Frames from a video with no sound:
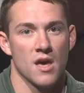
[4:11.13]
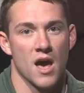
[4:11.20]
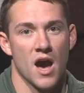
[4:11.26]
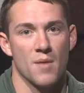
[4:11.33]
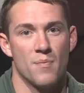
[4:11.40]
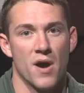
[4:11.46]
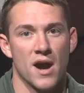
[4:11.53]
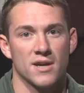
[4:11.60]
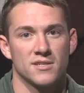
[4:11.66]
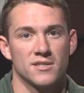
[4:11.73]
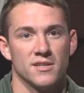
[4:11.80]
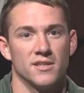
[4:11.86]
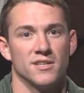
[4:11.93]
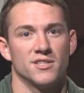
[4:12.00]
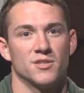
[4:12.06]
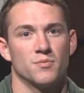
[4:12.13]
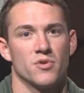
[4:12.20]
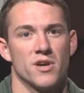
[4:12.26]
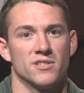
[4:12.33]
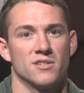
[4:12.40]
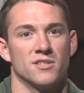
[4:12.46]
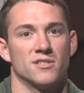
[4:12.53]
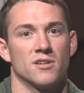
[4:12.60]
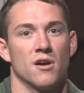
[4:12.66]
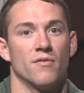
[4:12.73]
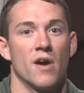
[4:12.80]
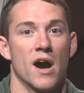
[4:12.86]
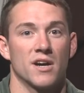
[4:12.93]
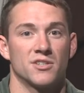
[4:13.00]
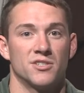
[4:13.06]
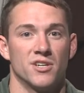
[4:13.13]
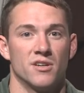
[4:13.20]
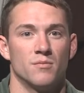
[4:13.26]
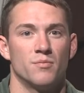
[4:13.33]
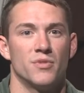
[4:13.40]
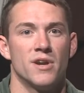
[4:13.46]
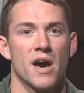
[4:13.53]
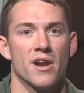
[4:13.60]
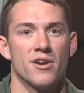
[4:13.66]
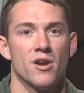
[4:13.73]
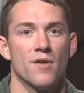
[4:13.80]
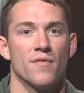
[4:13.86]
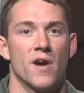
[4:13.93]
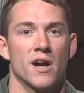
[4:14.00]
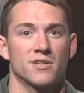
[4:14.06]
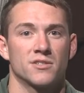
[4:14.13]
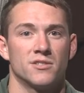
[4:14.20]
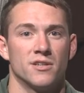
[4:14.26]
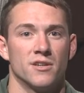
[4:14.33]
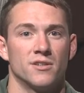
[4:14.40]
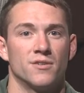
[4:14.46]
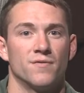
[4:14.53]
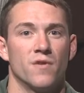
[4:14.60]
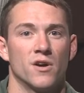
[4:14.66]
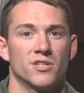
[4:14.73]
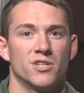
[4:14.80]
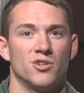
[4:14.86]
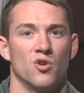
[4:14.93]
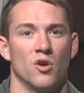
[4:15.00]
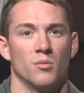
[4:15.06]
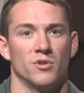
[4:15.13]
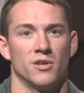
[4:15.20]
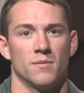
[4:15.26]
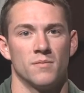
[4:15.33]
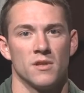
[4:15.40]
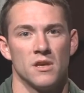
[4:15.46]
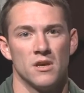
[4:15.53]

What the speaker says: Hypoxia is the presence of oxygen, but not enough oxygen to function normally.